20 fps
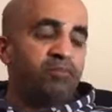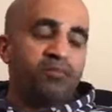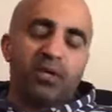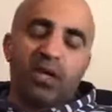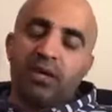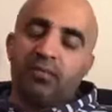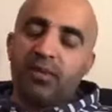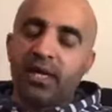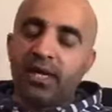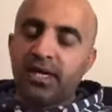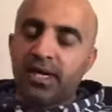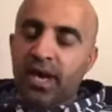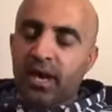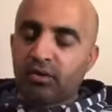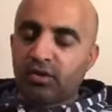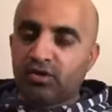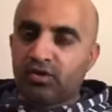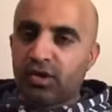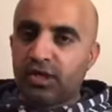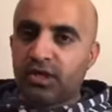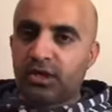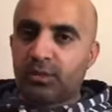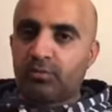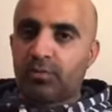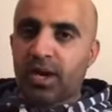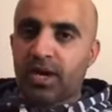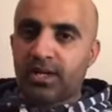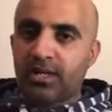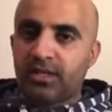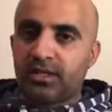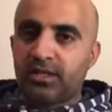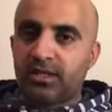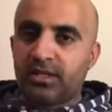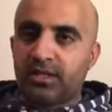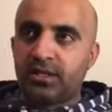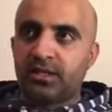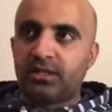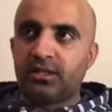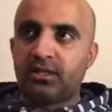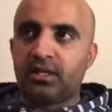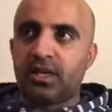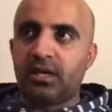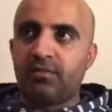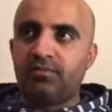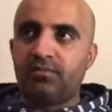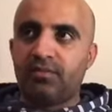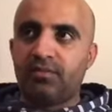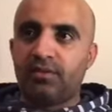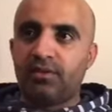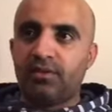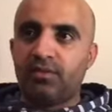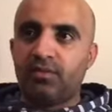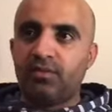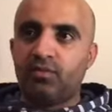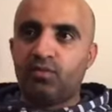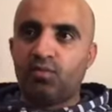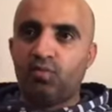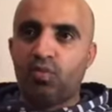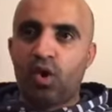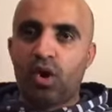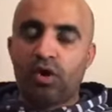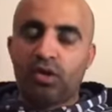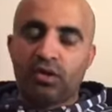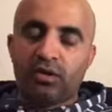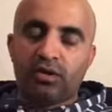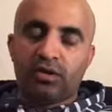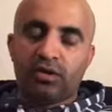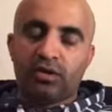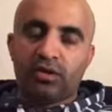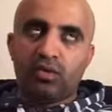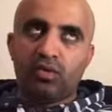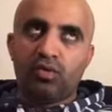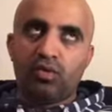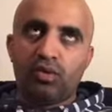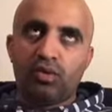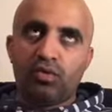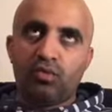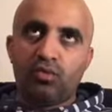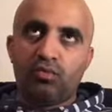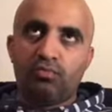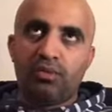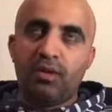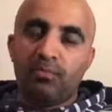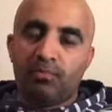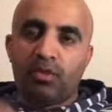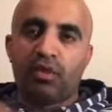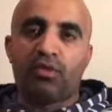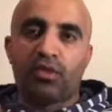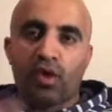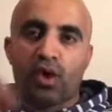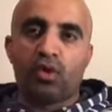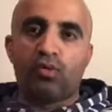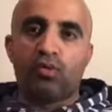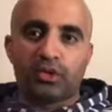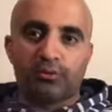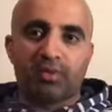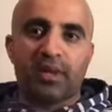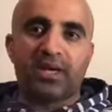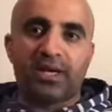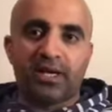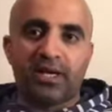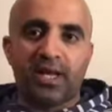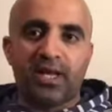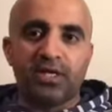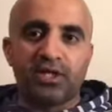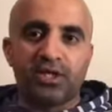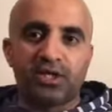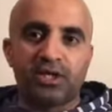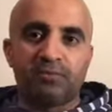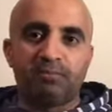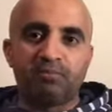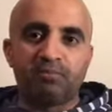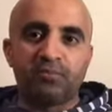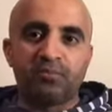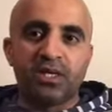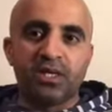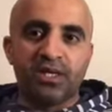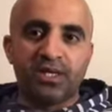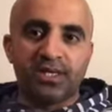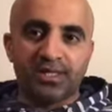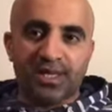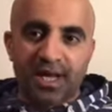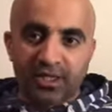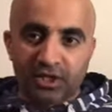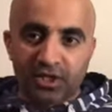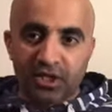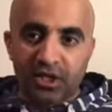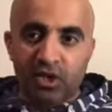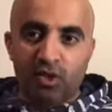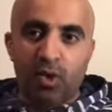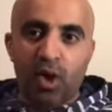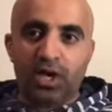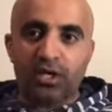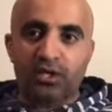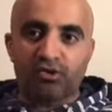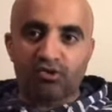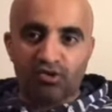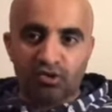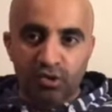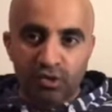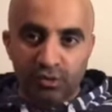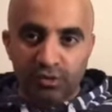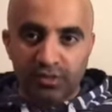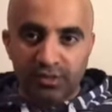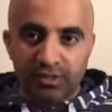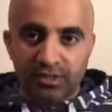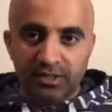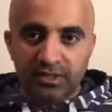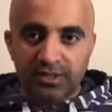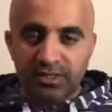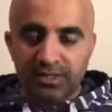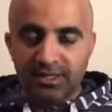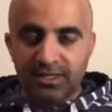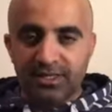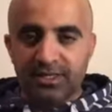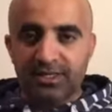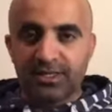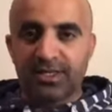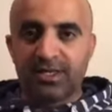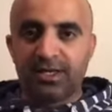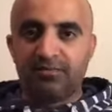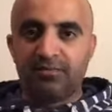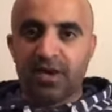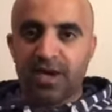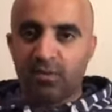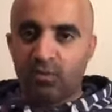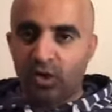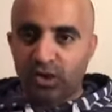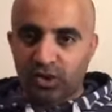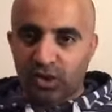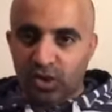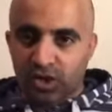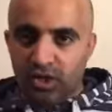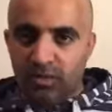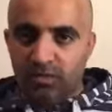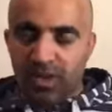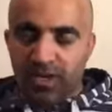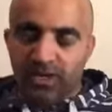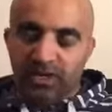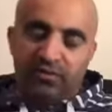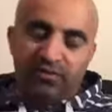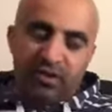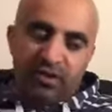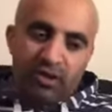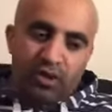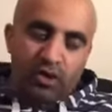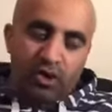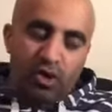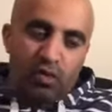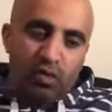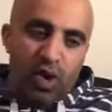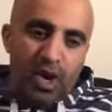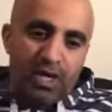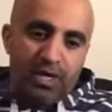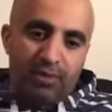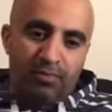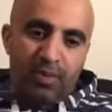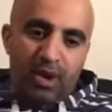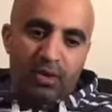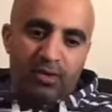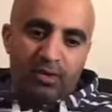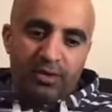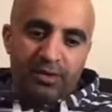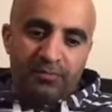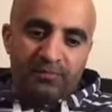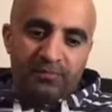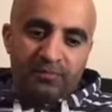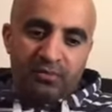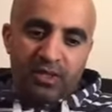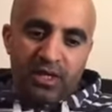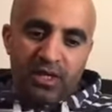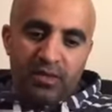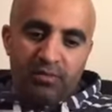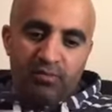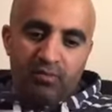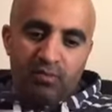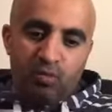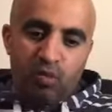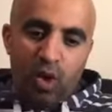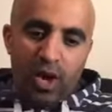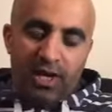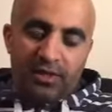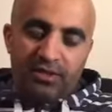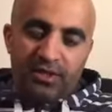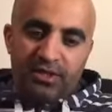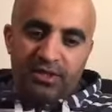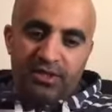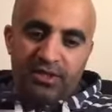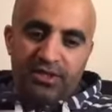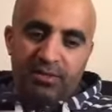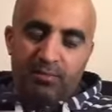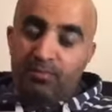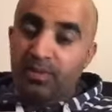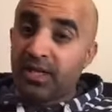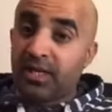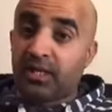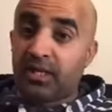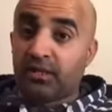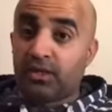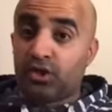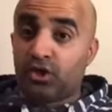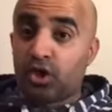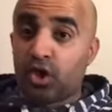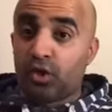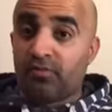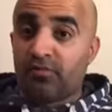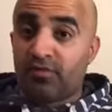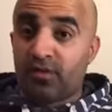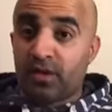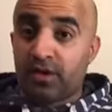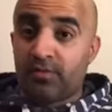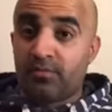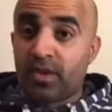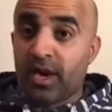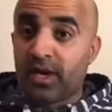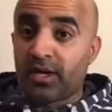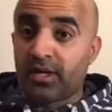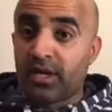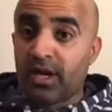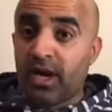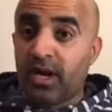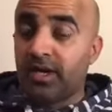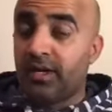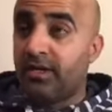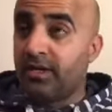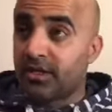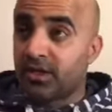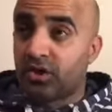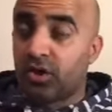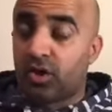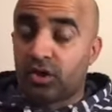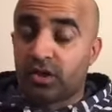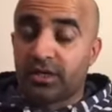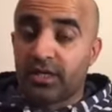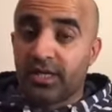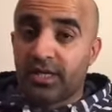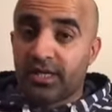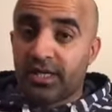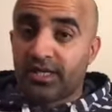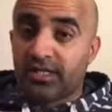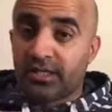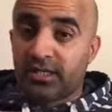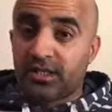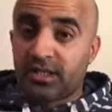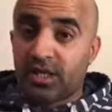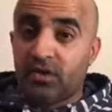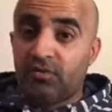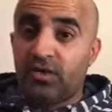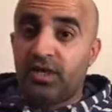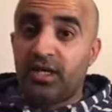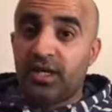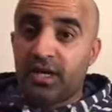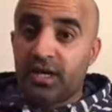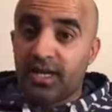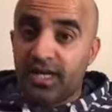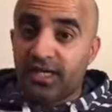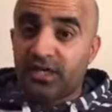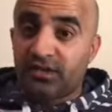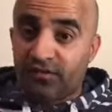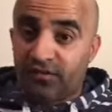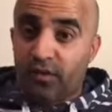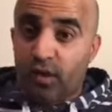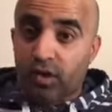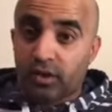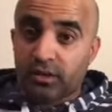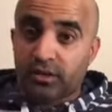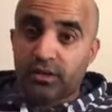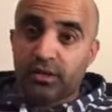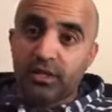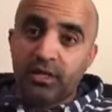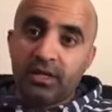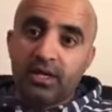it now transpires that what people thought was speculation is actually quite true. And we'll talk about it in a very short while about why this is a big job for Imran Khan, and it's not necessarily his fault.